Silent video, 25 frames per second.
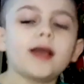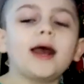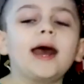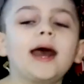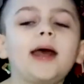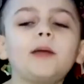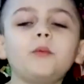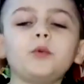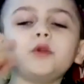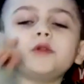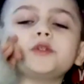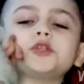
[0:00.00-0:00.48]

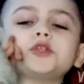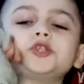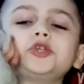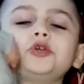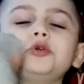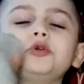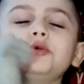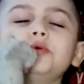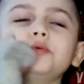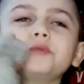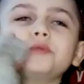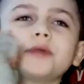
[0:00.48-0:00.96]
I would
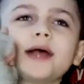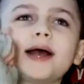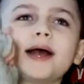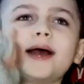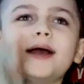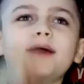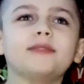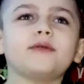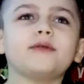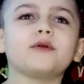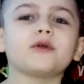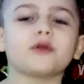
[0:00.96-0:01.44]
choose
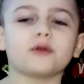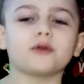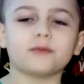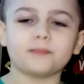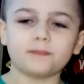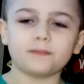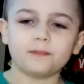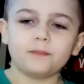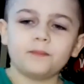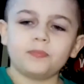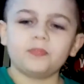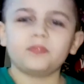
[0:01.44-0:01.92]
either
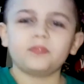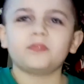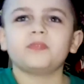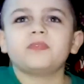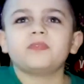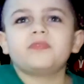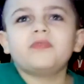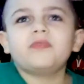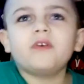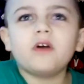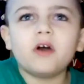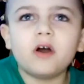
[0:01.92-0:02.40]

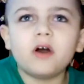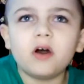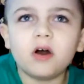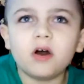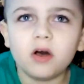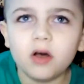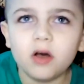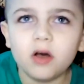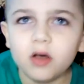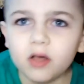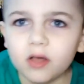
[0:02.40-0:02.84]
the